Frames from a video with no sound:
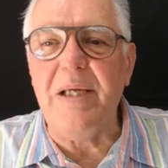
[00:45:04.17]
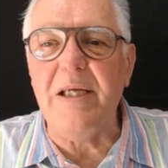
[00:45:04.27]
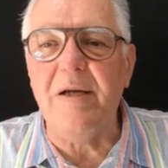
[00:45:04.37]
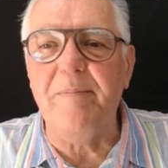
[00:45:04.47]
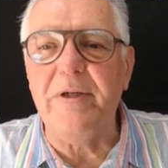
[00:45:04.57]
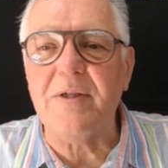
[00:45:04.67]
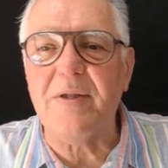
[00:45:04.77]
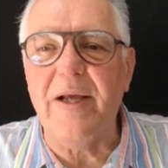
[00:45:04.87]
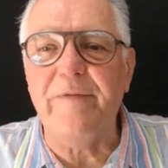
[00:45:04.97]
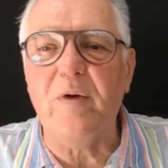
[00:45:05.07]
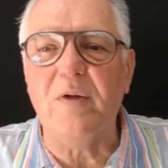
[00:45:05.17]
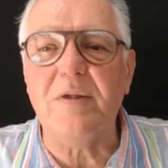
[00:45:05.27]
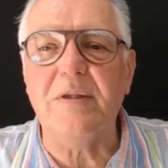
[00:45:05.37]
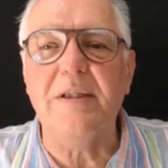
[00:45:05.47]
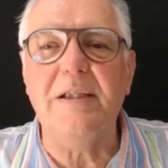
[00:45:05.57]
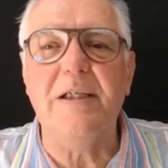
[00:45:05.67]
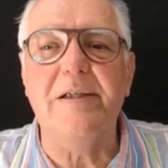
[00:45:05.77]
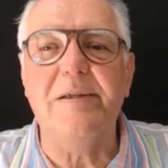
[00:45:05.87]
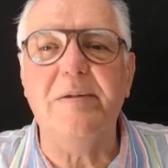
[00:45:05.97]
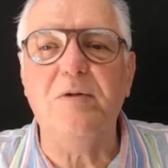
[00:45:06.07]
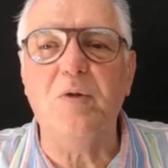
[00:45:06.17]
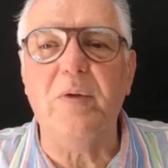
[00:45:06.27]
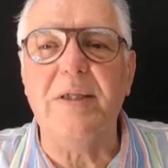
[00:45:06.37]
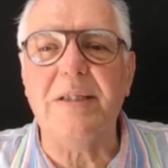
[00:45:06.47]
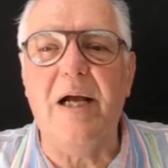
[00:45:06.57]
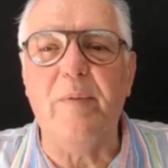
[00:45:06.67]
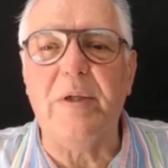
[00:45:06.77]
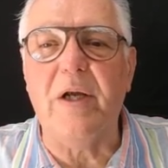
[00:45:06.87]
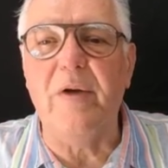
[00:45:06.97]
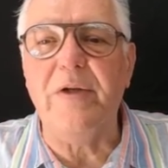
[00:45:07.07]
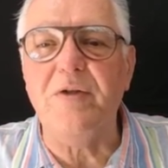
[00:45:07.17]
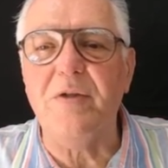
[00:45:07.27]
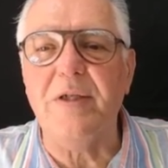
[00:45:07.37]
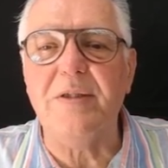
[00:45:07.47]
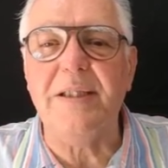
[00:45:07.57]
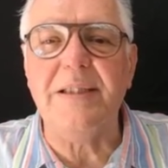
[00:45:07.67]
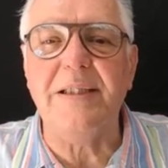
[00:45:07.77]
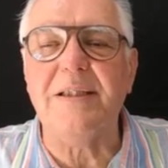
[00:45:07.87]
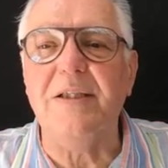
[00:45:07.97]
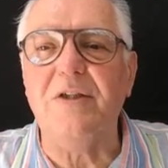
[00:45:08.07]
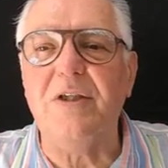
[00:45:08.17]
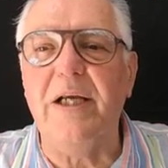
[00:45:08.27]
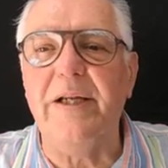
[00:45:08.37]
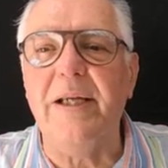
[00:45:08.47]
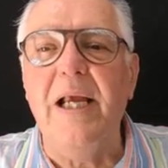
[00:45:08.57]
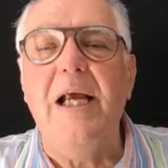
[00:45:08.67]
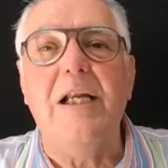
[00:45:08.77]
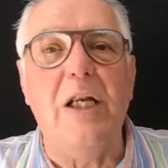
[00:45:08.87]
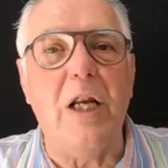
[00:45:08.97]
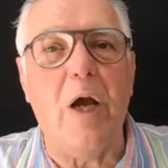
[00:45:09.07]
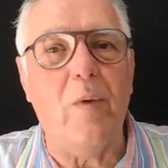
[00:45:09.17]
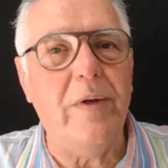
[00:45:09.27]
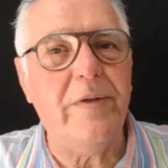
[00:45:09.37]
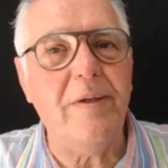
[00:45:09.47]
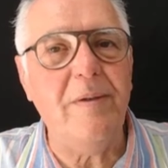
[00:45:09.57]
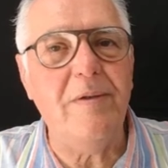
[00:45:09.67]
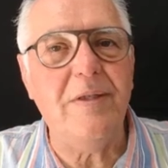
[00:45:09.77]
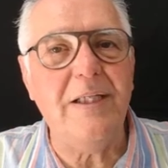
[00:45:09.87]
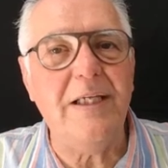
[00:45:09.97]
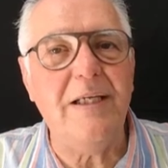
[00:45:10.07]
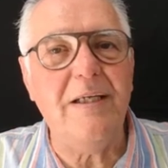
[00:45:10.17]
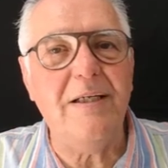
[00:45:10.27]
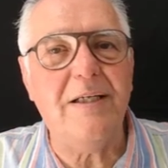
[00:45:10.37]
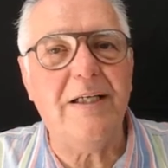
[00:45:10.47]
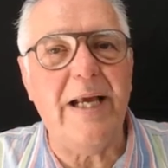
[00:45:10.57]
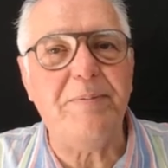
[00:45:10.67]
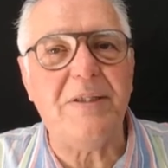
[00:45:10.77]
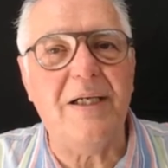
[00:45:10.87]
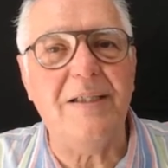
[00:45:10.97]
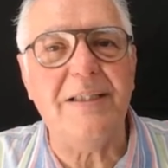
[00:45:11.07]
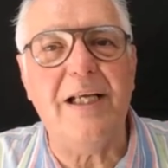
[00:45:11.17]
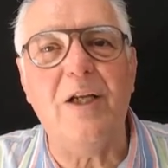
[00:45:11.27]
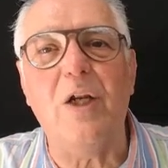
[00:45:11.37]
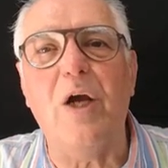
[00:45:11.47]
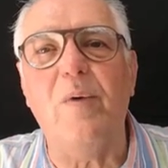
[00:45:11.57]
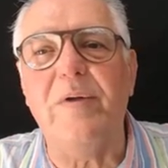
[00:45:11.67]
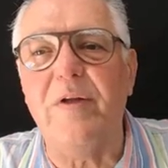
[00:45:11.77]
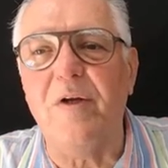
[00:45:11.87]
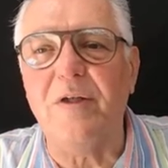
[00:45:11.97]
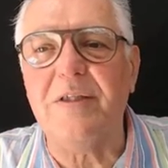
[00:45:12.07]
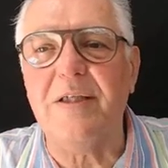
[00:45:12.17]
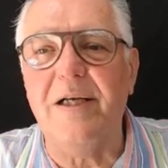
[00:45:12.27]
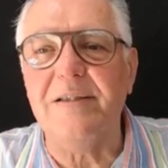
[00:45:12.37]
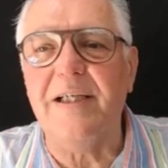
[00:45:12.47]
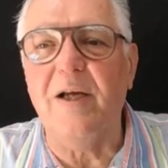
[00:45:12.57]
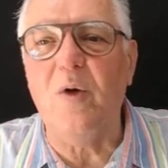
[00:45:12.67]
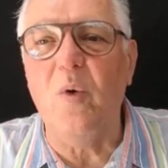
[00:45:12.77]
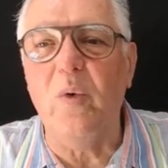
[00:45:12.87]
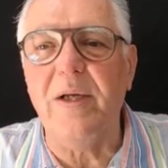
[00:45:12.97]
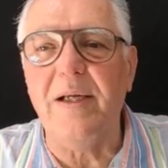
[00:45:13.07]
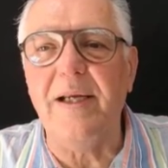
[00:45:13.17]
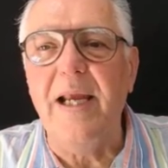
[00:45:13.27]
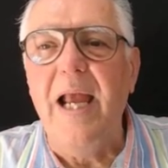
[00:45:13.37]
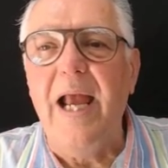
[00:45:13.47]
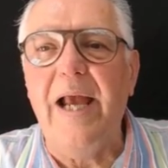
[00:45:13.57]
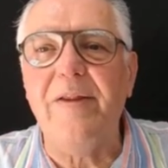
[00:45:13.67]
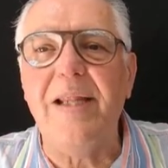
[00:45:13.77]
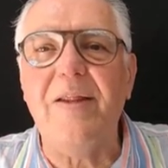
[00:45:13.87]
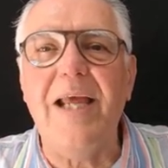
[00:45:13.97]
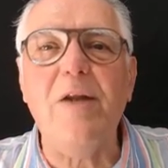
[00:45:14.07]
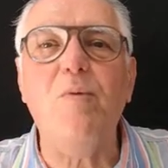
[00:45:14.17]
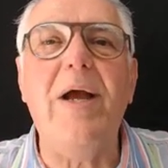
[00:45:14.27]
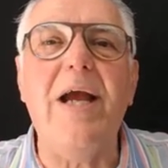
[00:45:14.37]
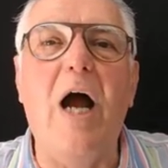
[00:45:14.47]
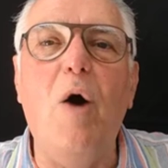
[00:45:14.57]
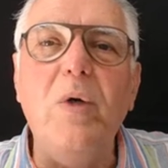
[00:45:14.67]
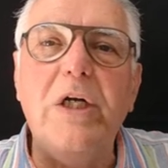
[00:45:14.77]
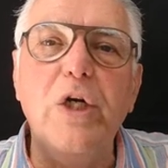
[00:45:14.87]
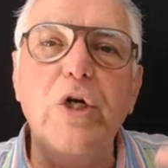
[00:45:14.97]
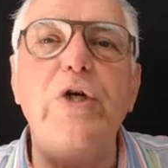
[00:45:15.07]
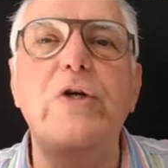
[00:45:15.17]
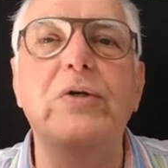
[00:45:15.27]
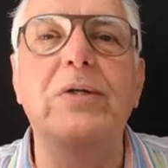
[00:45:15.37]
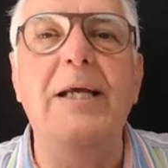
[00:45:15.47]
medium risk. They've got Uh, drawdowns. I would go into those settings and, and lower the the gap sizing and lower the lot sizing accordingly, and that way I would learn